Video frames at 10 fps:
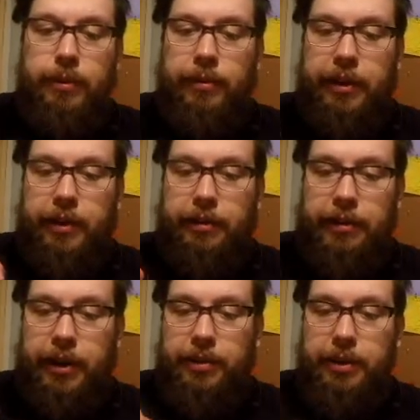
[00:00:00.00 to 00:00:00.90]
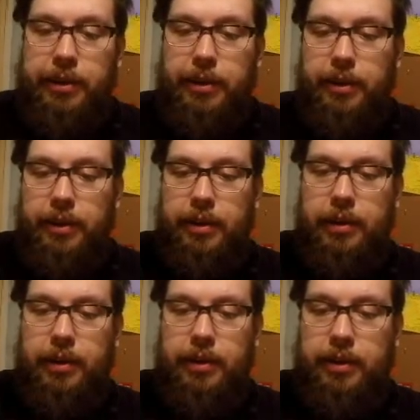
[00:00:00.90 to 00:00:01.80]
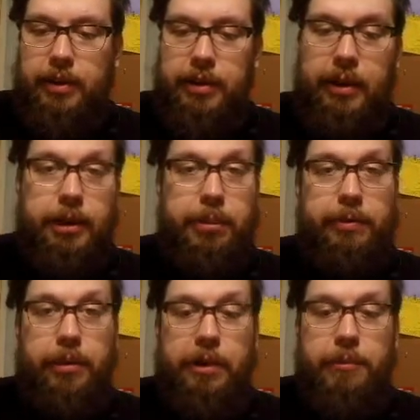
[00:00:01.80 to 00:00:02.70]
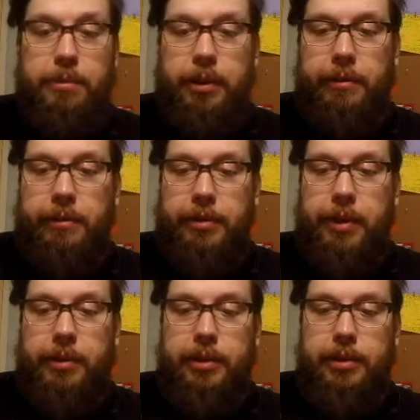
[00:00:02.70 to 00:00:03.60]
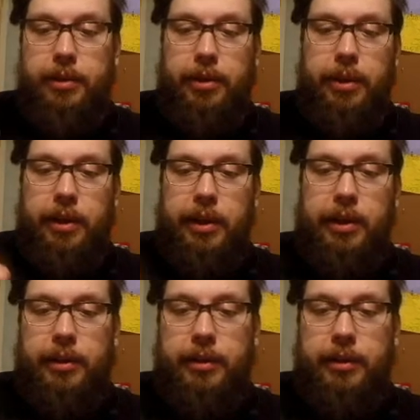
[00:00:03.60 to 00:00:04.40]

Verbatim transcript: Very fragrant. And that's before I even put the fragrance oil on it.